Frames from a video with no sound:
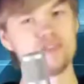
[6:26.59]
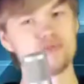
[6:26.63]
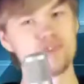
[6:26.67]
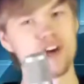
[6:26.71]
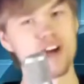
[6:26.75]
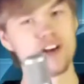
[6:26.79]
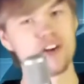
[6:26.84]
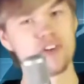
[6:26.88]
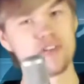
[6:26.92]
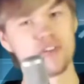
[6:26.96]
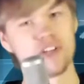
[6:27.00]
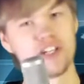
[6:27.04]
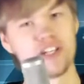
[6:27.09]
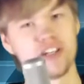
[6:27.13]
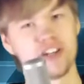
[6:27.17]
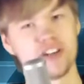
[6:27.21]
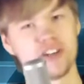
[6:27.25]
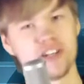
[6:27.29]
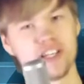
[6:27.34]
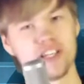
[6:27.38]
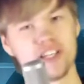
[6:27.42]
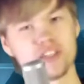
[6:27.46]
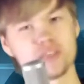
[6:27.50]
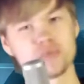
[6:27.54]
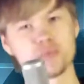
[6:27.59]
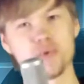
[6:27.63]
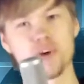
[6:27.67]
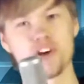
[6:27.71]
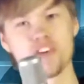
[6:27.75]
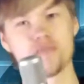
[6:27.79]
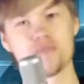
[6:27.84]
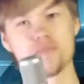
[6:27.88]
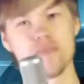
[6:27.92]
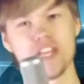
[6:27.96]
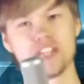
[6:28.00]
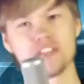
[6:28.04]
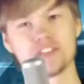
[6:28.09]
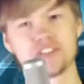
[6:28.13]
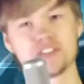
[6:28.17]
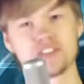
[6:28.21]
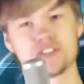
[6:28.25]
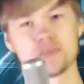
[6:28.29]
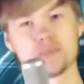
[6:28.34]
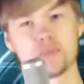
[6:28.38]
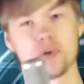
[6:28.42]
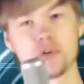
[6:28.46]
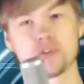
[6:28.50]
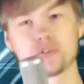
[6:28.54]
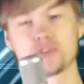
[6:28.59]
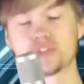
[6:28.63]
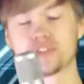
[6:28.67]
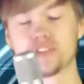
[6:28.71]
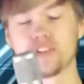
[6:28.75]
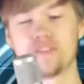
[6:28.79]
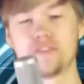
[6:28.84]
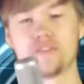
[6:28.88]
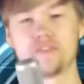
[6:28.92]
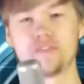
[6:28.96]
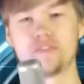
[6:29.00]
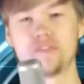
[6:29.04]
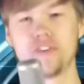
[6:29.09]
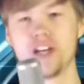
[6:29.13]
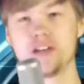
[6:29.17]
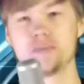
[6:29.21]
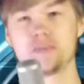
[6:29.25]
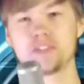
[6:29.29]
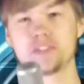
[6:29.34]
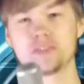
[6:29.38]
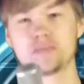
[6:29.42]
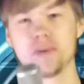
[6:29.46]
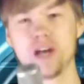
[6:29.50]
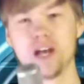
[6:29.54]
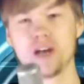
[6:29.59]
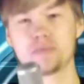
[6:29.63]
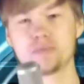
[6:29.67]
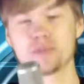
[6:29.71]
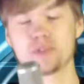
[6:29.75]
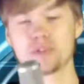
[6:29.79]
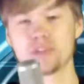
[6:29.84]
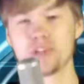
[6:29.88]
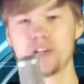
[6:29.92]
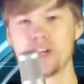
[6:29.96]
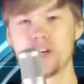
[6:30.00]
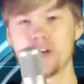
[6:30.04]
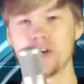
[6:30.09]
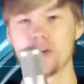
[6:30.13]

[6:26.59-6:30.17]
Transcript: Right over here is one of Mason's most famous maps.